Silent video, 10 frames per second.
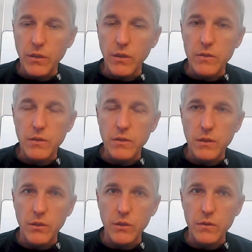in these
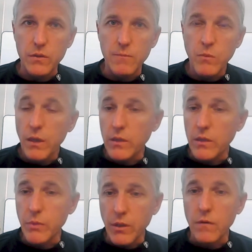discussions,
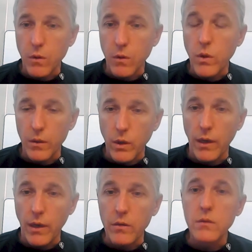it's been there for quite a
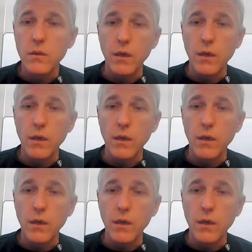while,